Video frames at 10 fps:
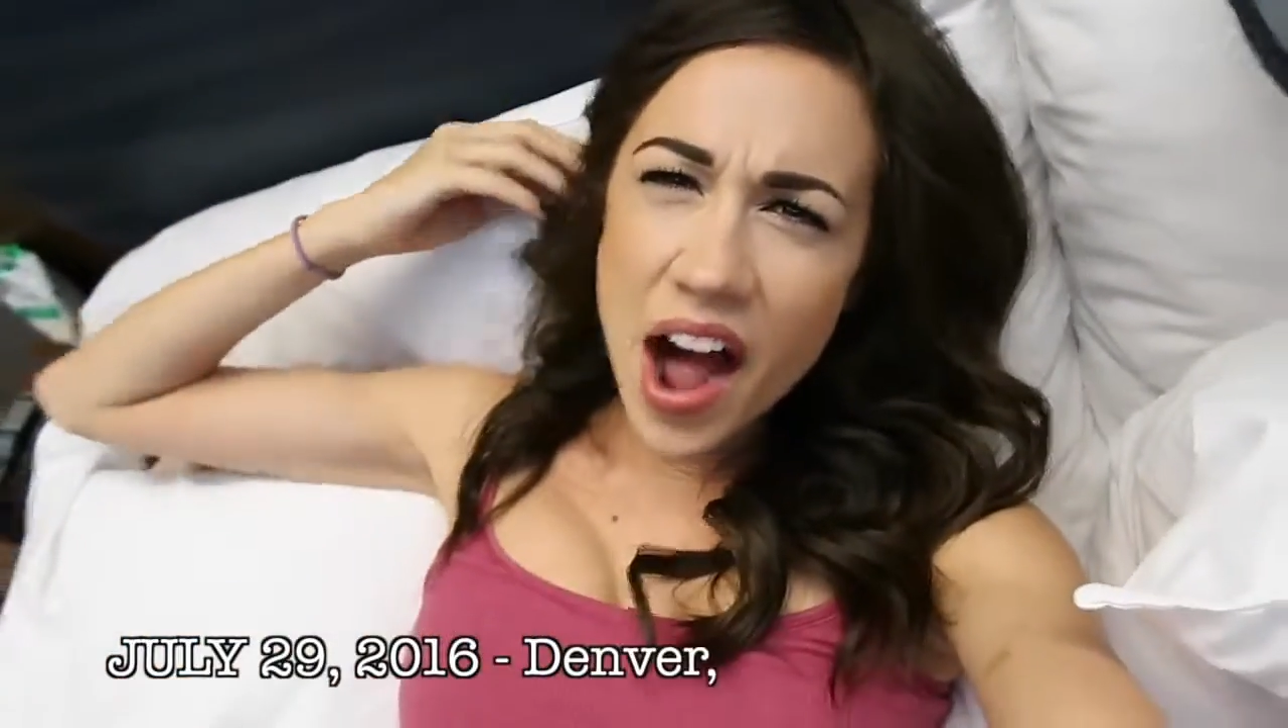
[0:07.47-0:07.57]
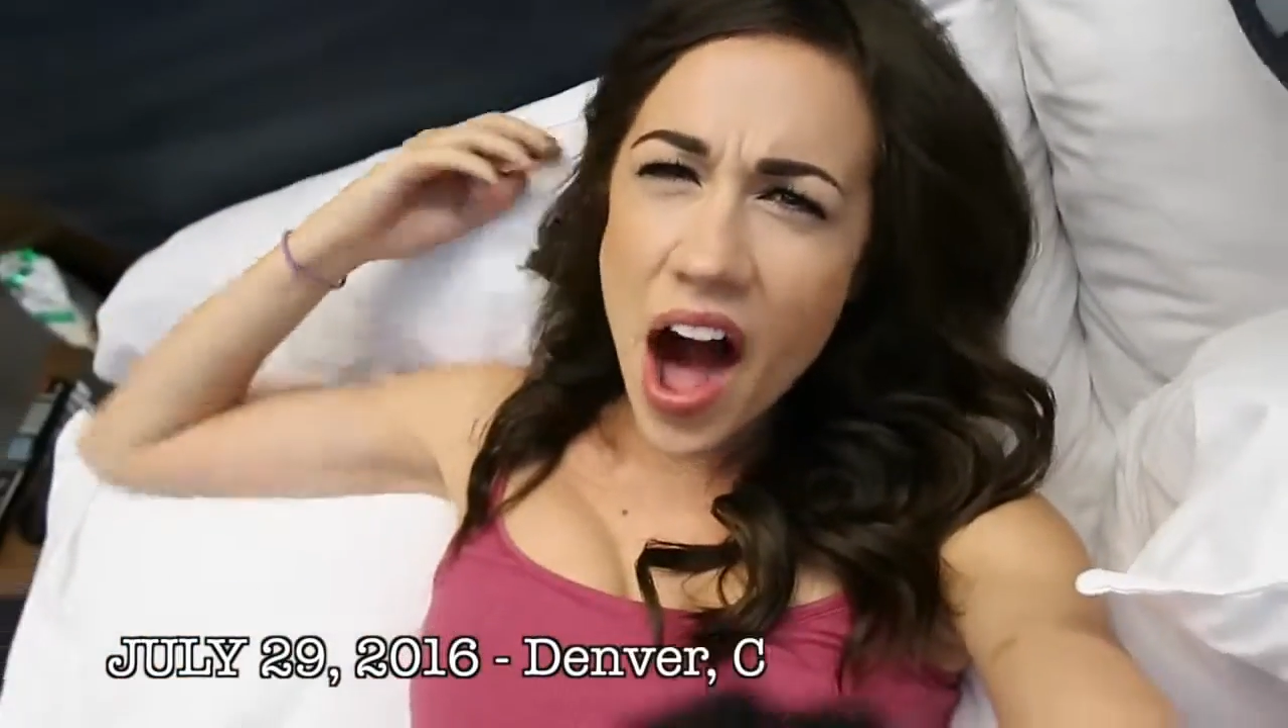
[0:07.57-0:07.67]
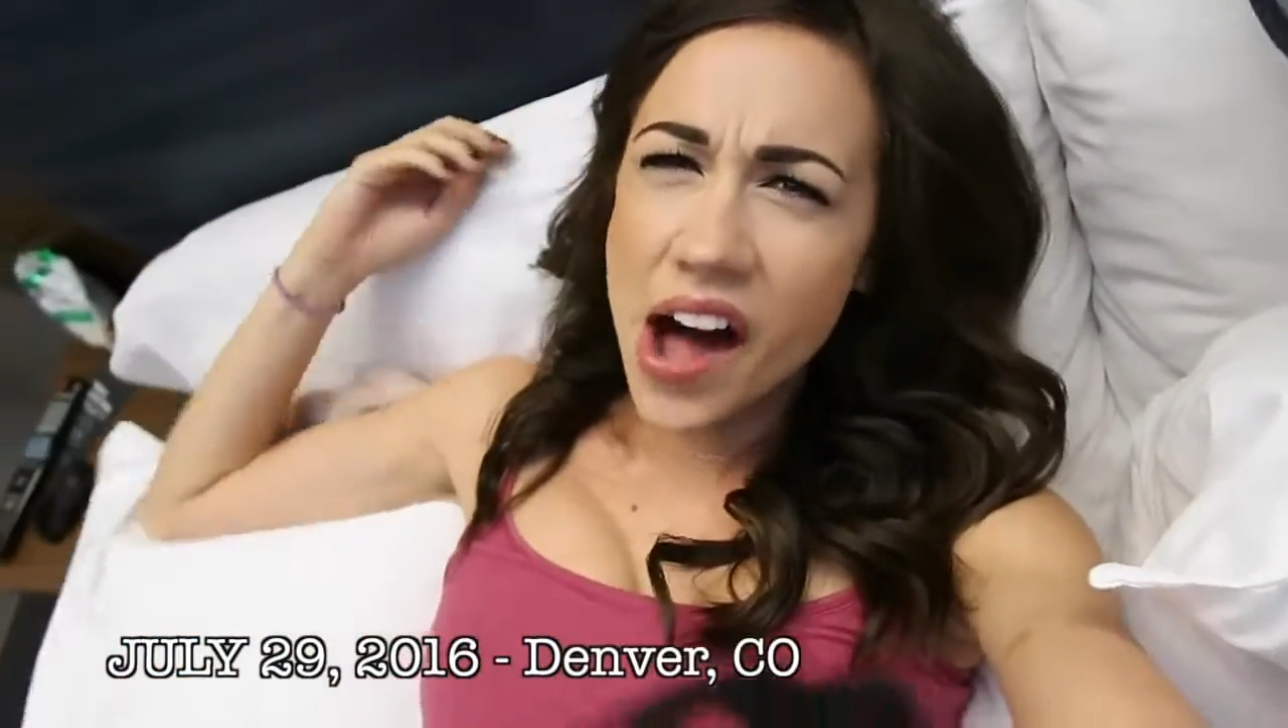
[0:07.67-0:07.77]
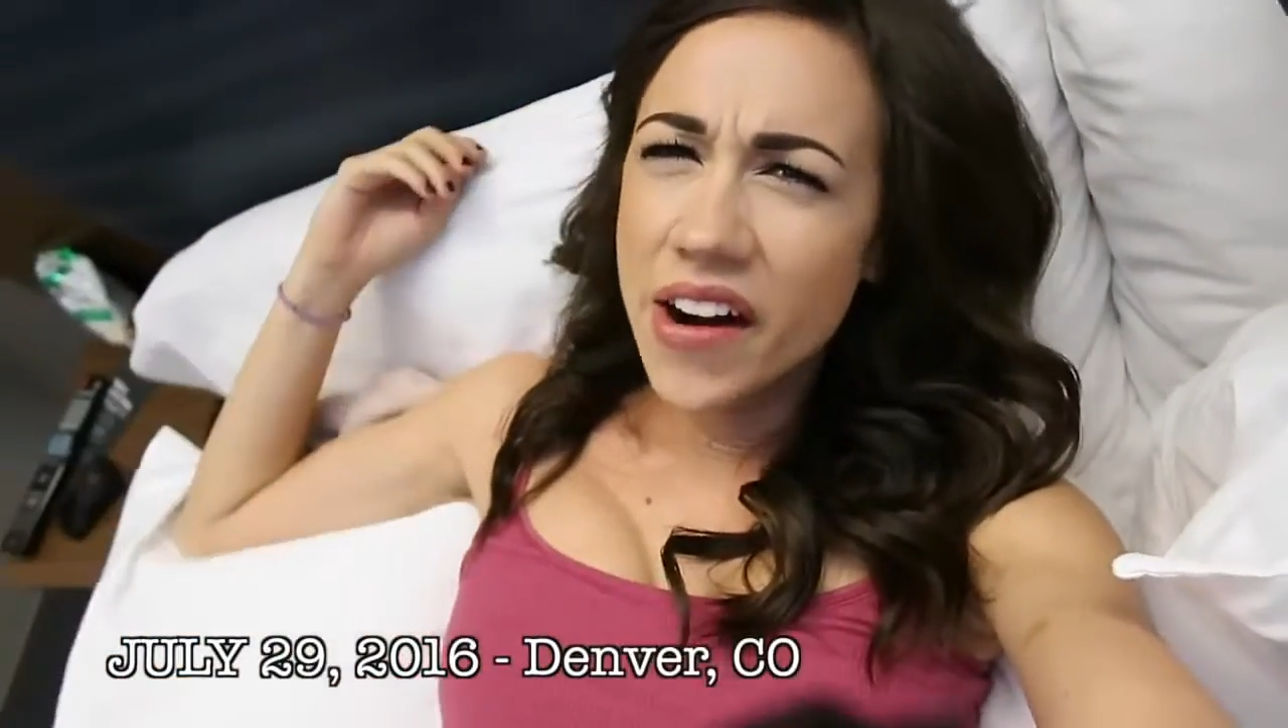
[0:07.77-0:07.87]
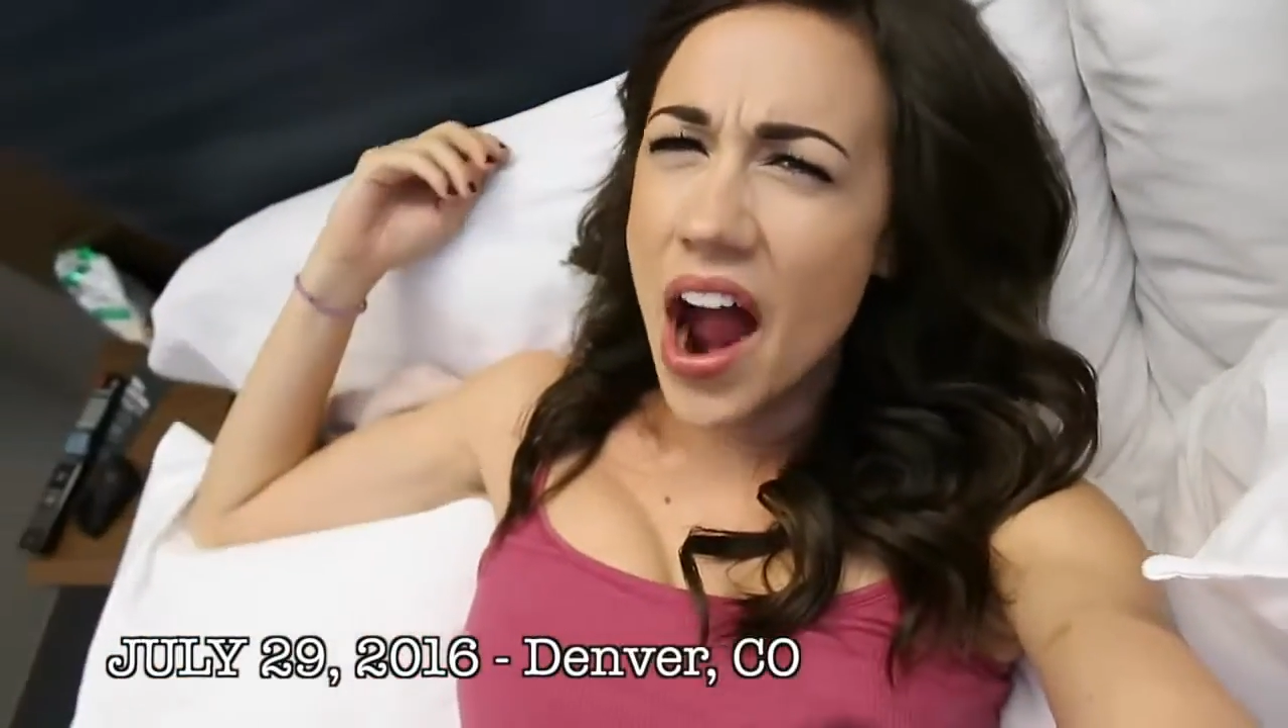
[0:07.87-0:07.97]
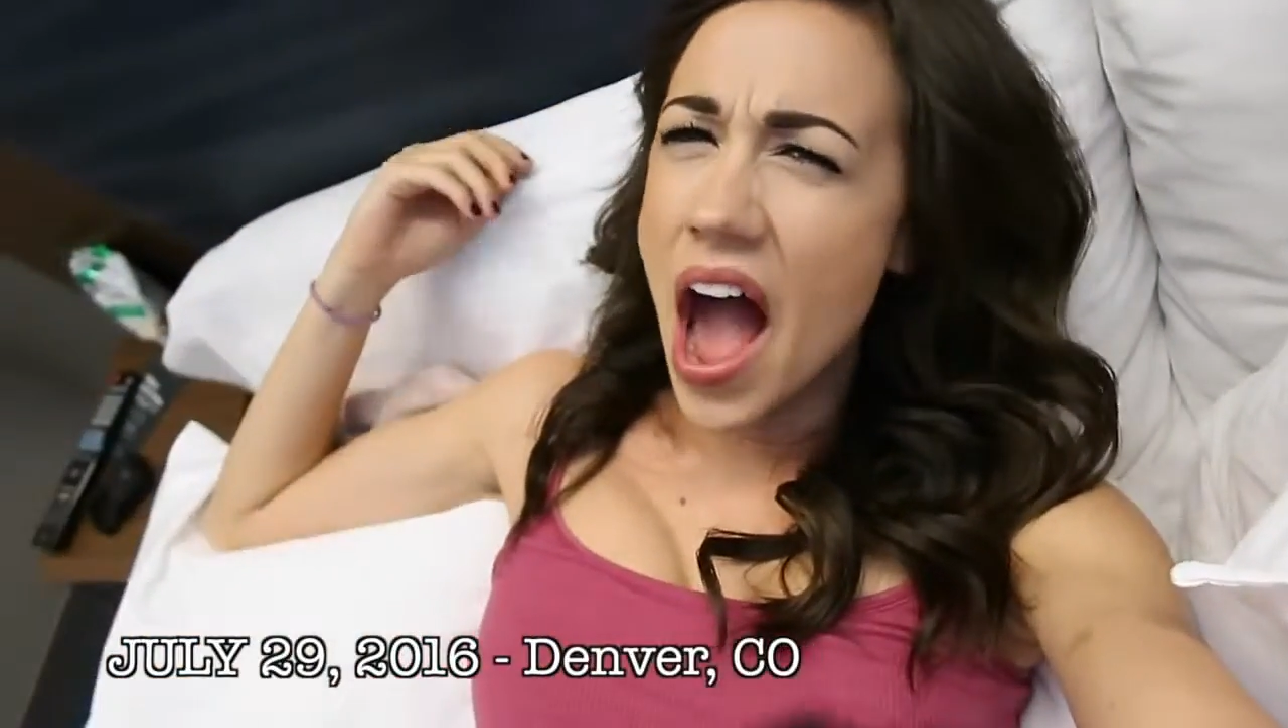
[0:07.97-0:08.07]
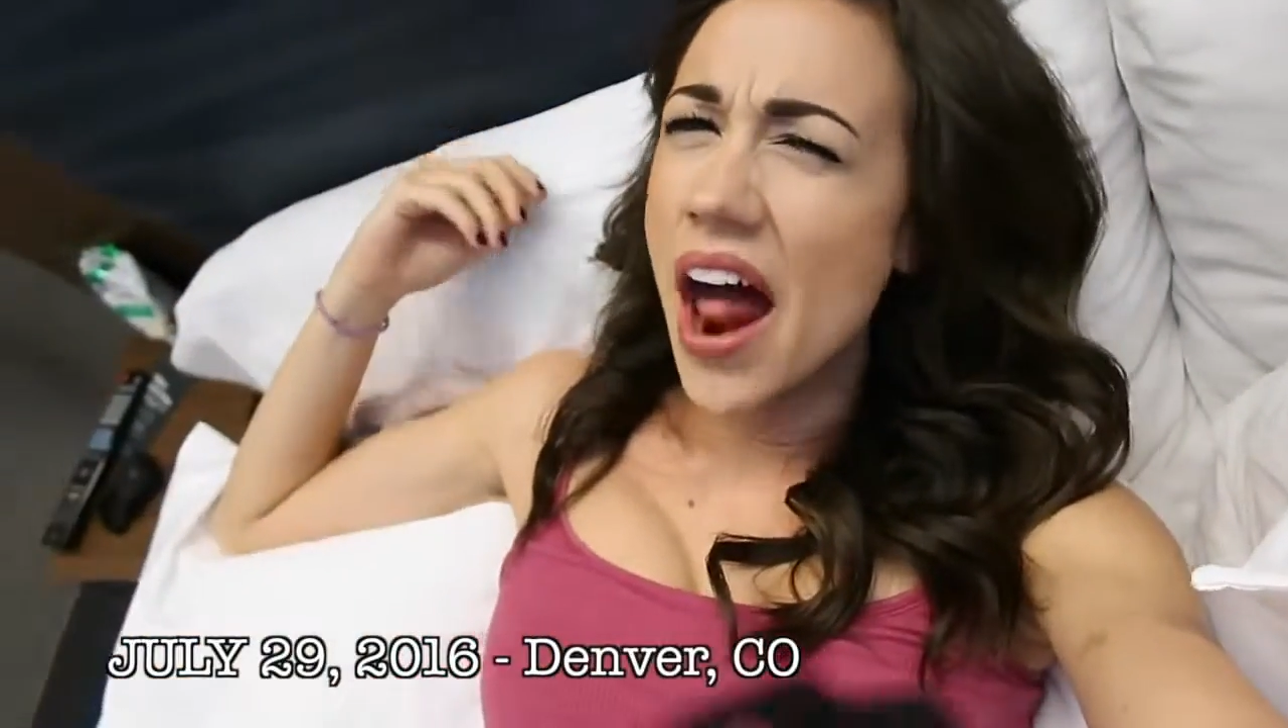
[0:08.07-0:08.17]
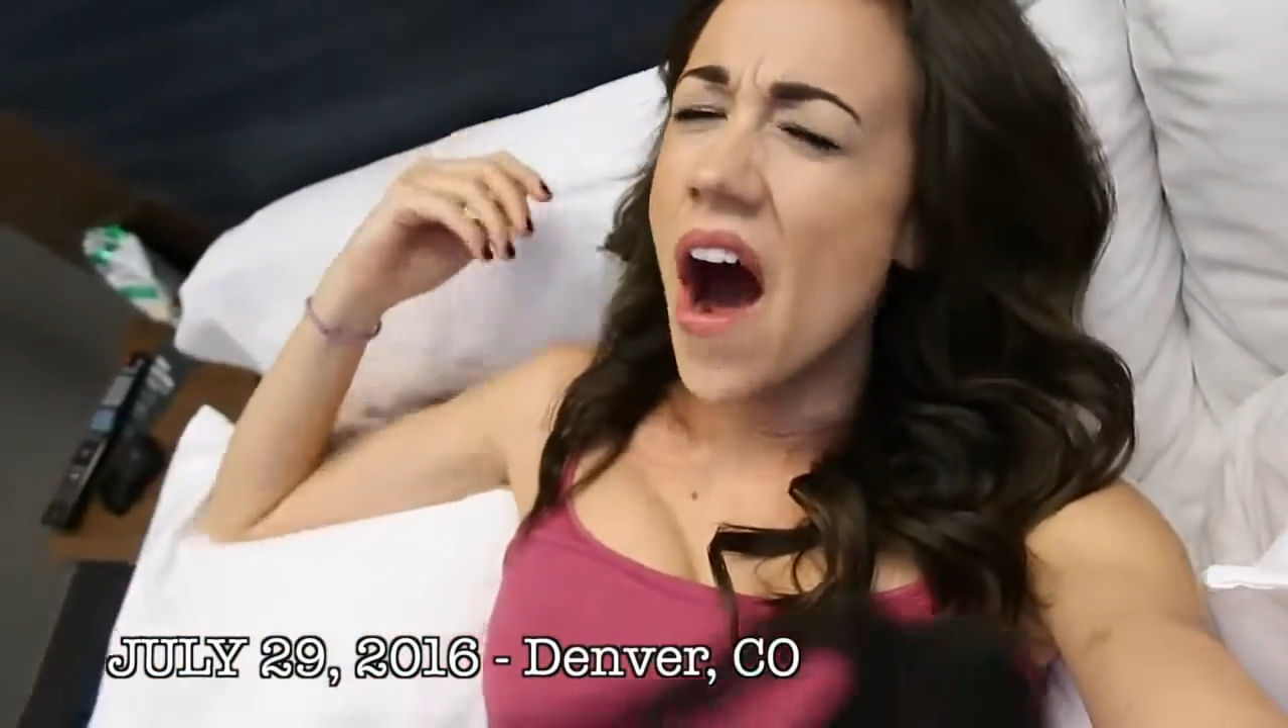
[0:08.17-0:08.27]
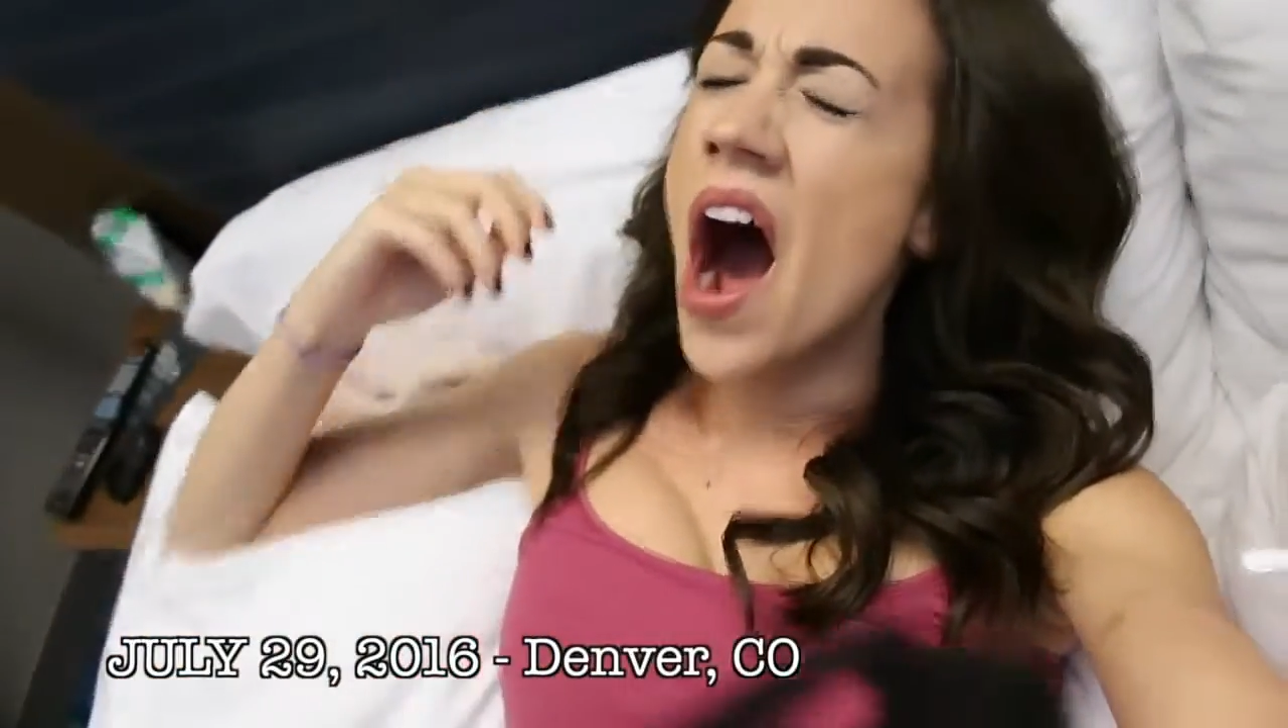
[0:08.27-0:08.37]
Colorado.